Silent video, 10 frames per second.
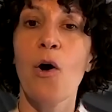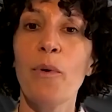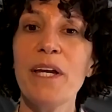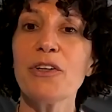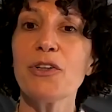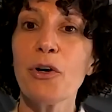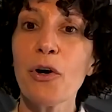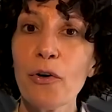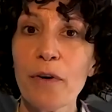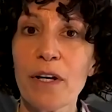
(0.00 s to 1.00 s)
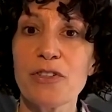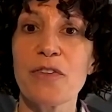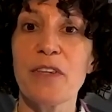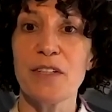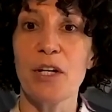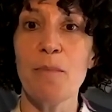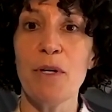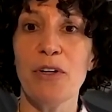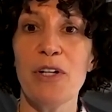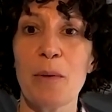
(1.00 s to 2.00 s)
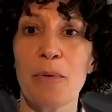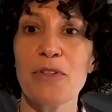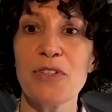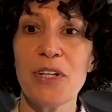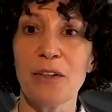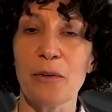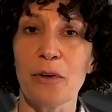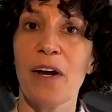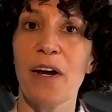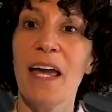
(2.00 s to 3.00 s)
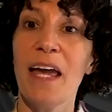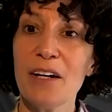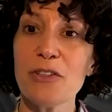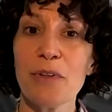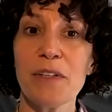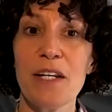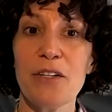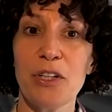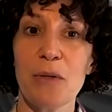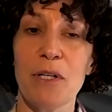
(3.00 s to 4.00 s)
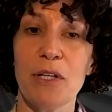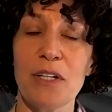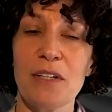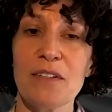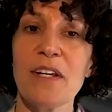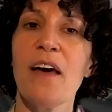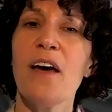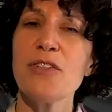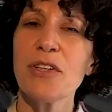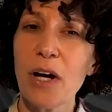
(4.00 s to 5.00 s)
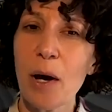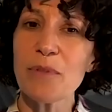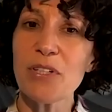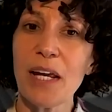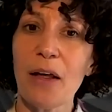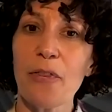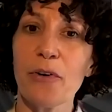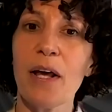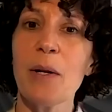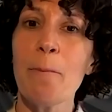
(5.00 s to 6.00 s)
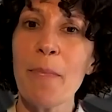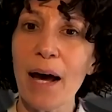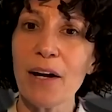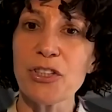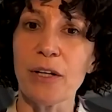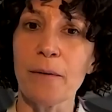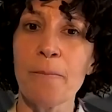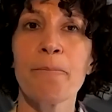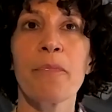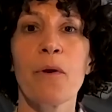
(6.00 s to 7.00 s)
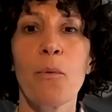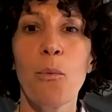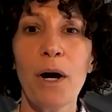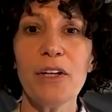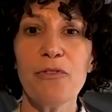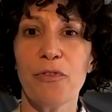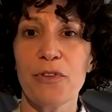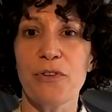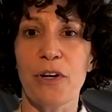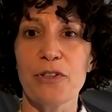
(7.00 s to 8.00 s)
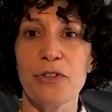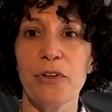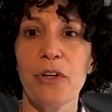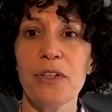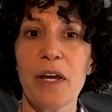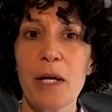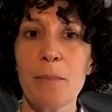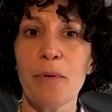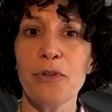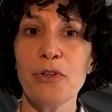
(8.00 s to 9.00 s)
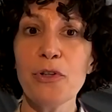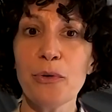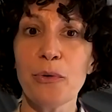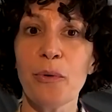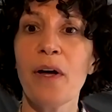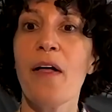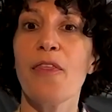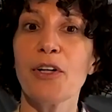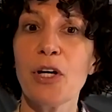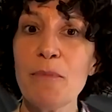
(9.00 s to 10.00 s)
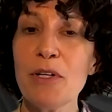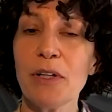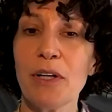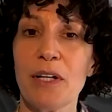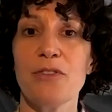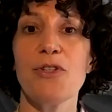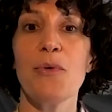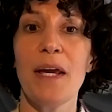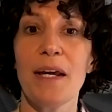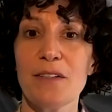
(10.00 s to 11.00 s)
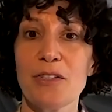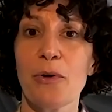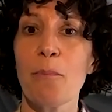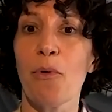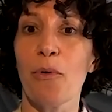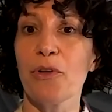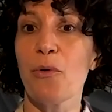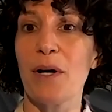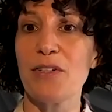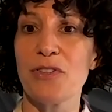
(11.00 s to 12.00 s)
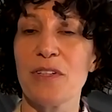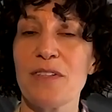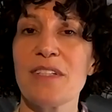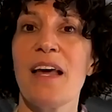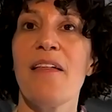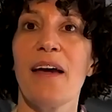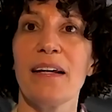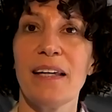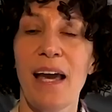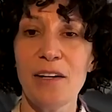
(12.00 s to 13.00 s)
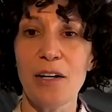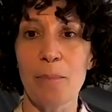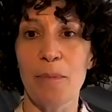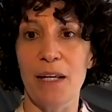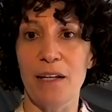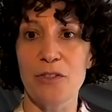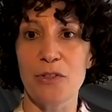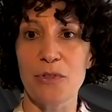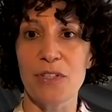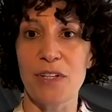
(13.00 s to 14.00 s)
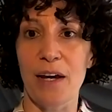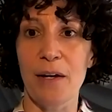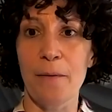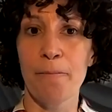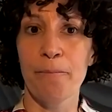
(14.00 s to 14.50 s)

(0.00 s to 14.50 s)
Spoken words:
We encourage this community in particular and related communities to come together and imagine what infrastructure could enable you, the community, to answer important questions that cannot be answered today.